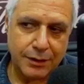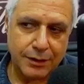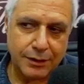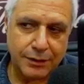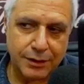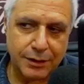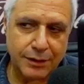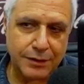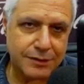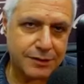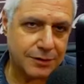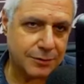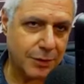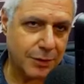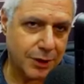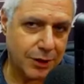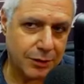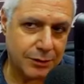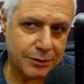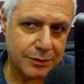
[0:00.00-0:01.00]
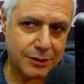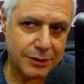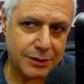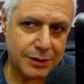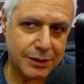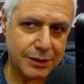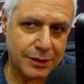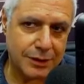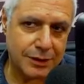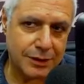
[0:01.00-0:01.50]
thinks about
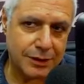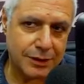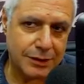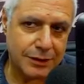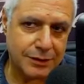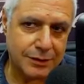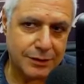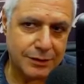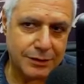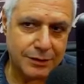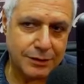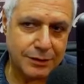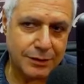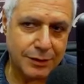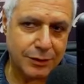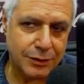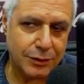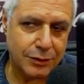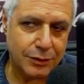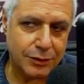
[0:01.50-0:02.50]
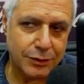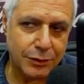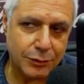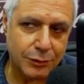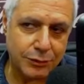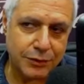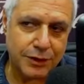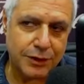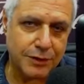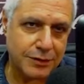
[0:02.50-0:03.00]
the
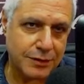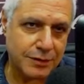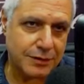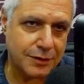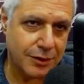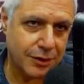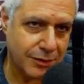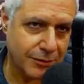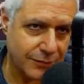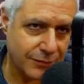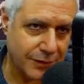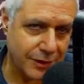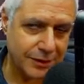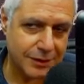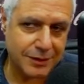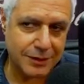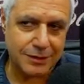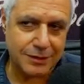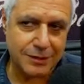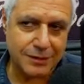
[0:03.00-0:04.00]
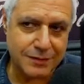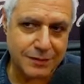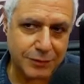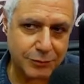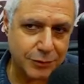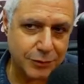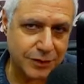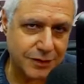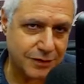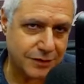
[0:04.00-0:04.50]
new things that are invented as
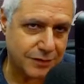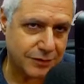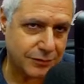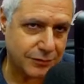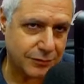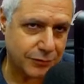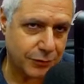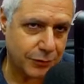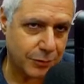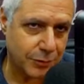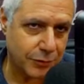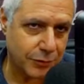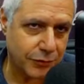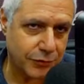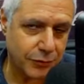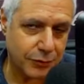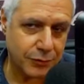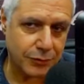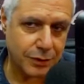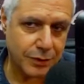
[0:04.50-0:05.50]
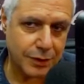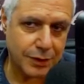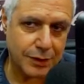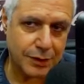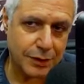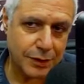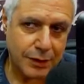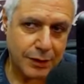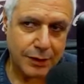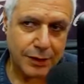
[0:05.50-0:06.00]
a risk
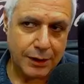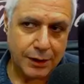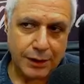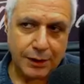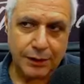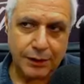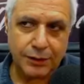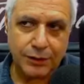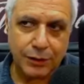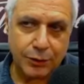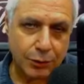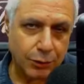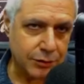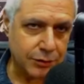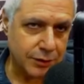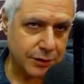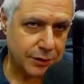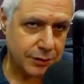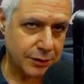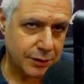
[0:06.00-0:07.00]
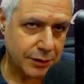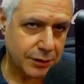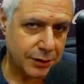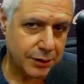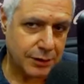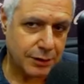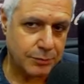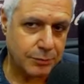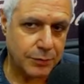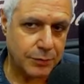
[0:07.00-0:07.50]
for the old
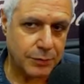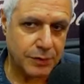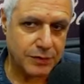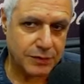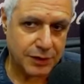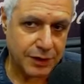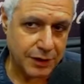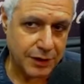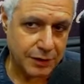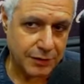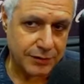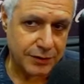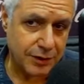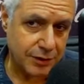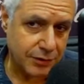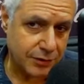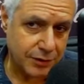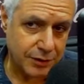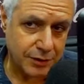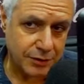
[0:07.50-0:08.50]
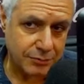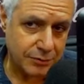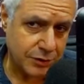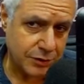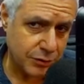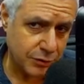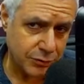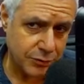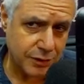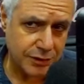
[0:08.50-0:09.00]
skills,
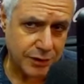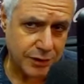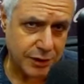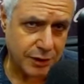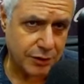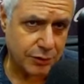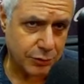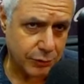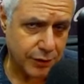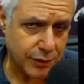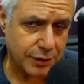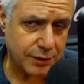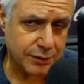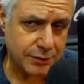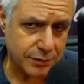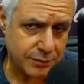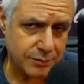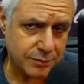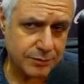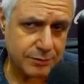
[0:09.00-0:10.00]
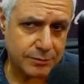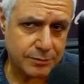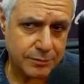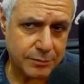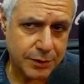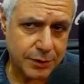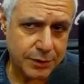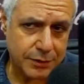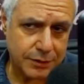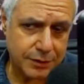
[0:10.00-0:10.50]
and usually they are correct,
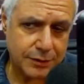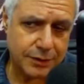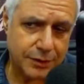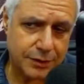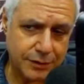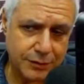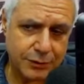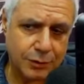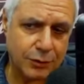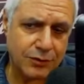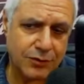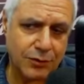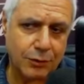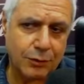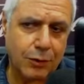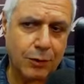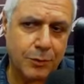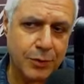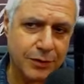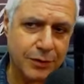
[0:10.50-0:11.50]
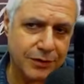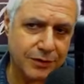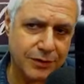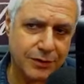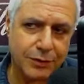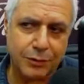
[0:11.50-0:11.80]
but it also opens a